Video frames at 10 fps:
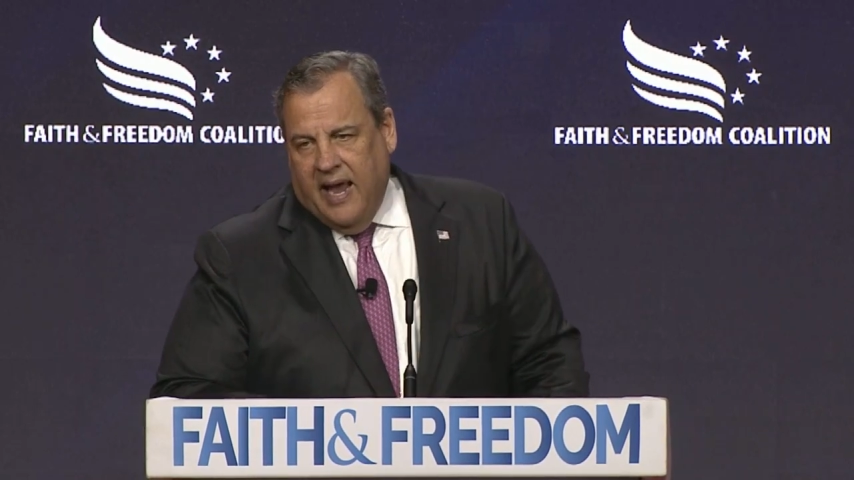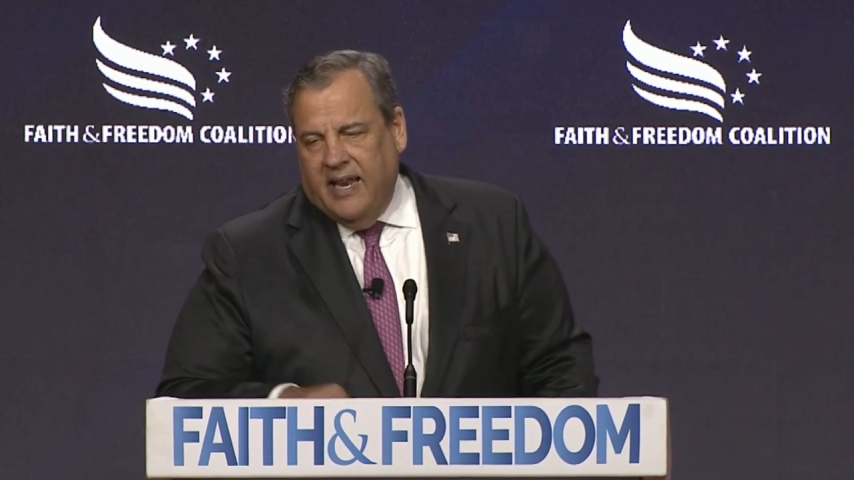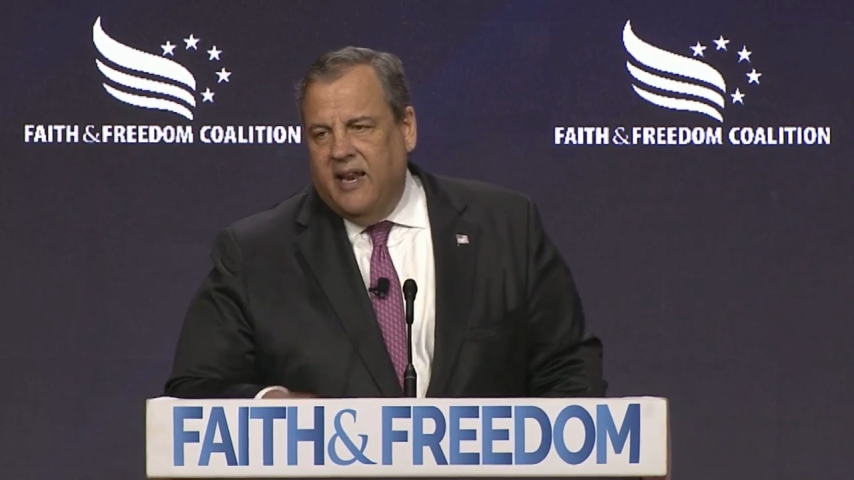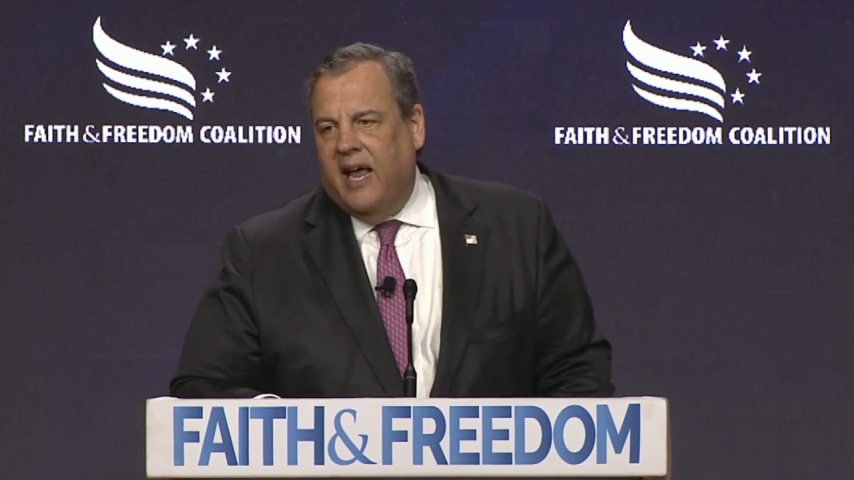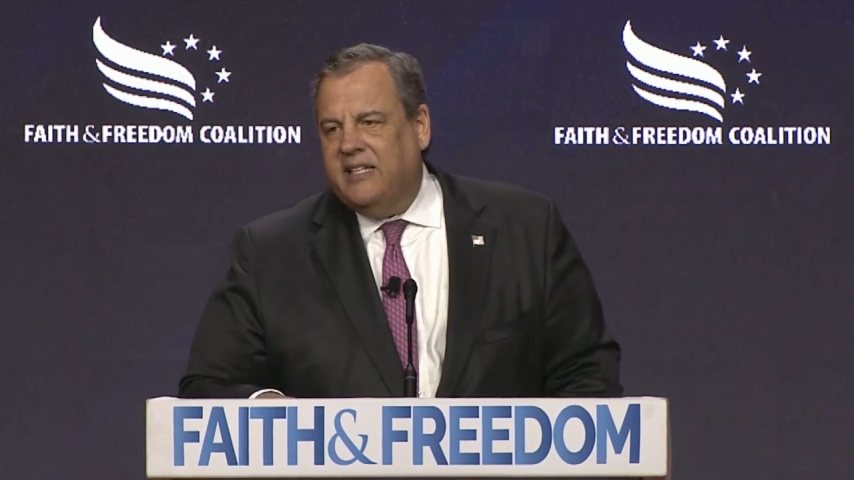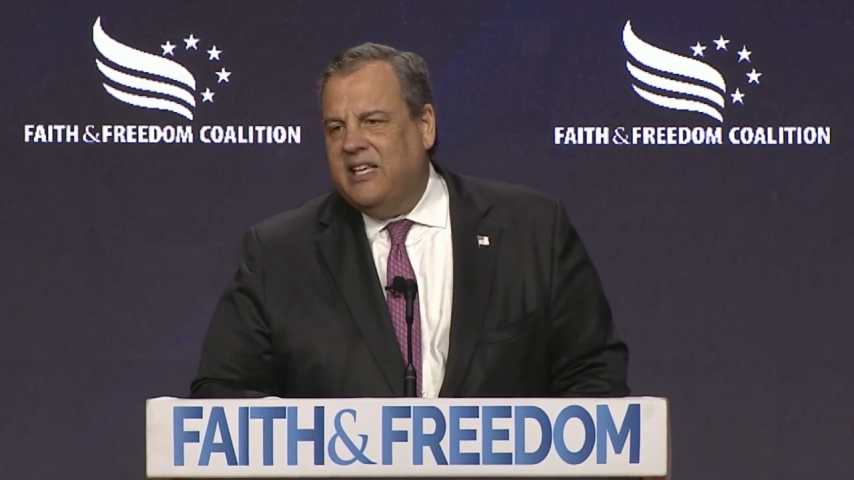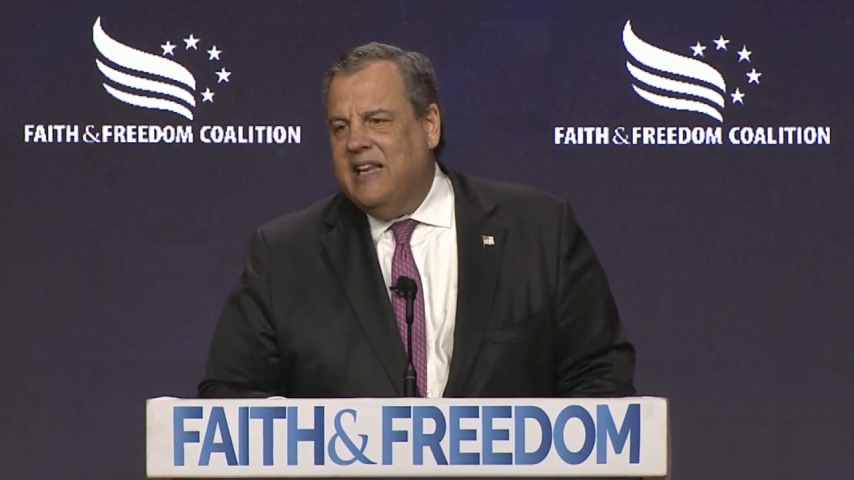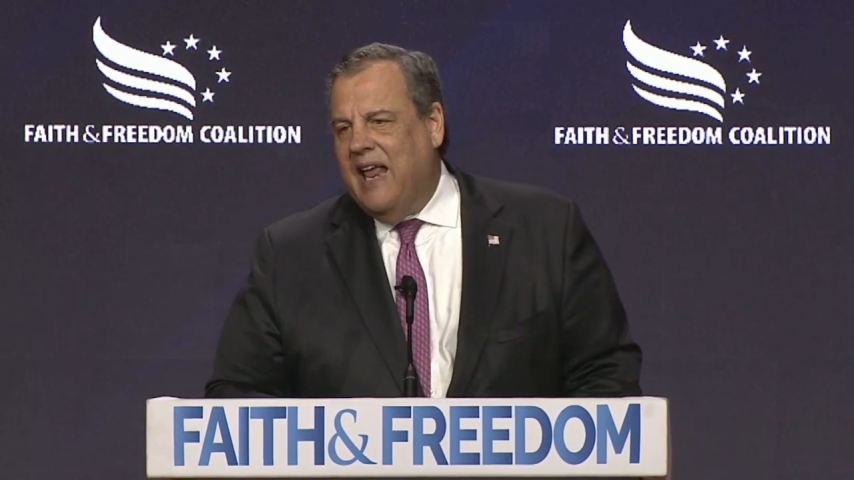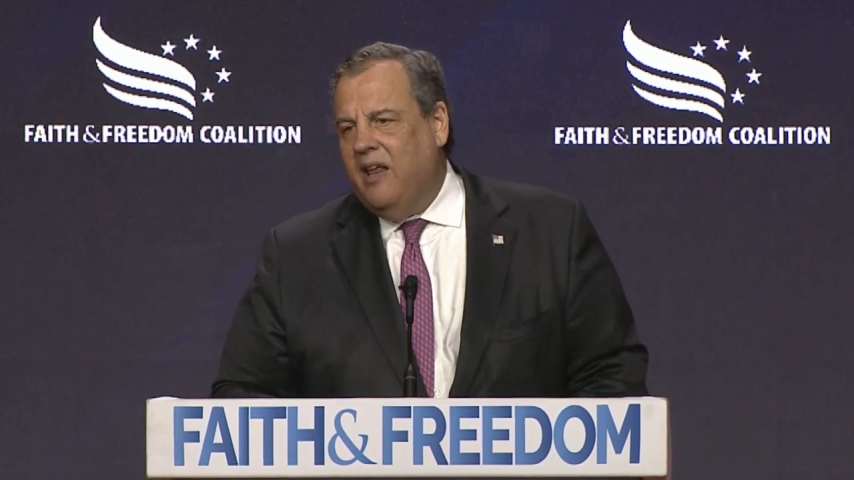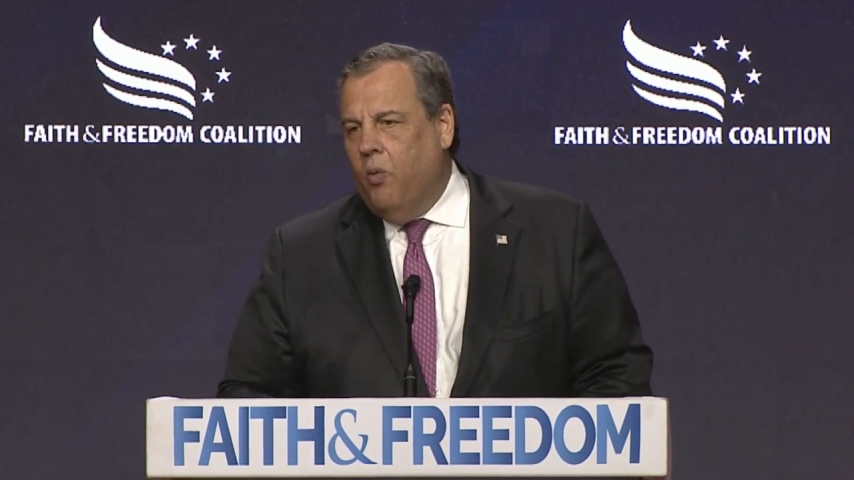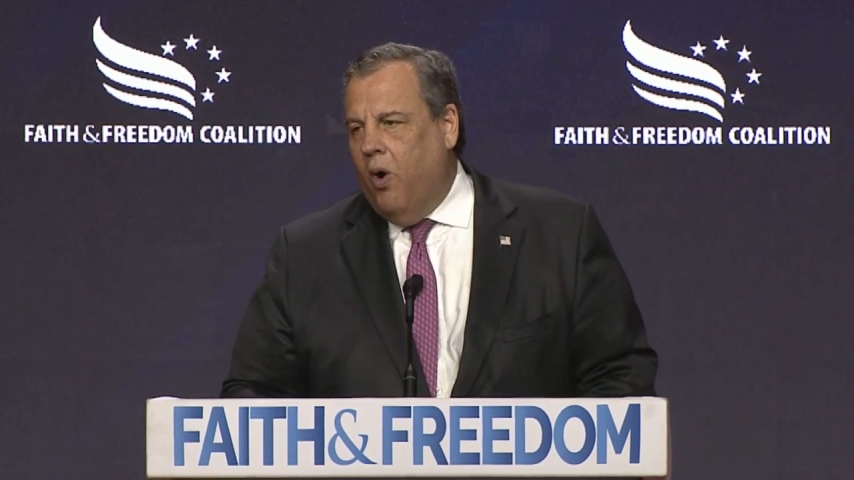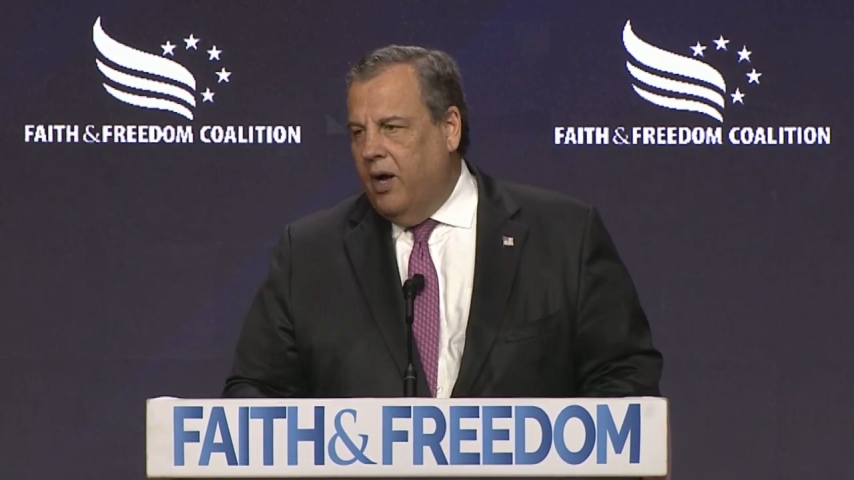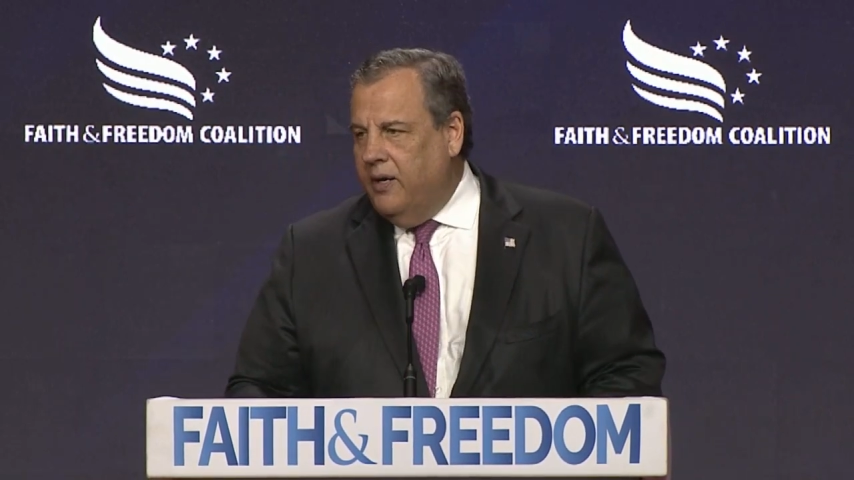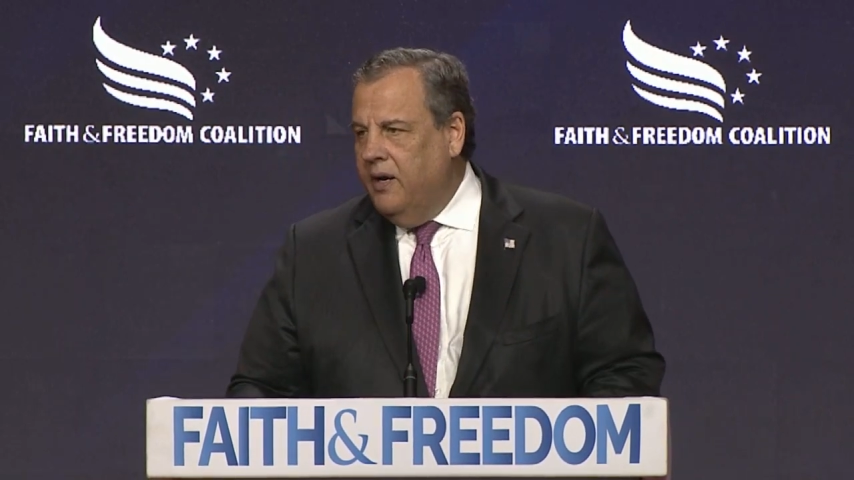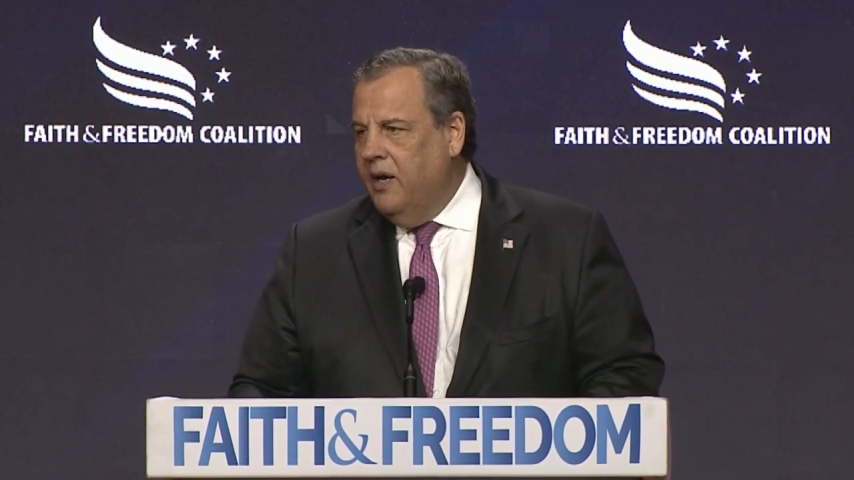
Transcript: in 1981,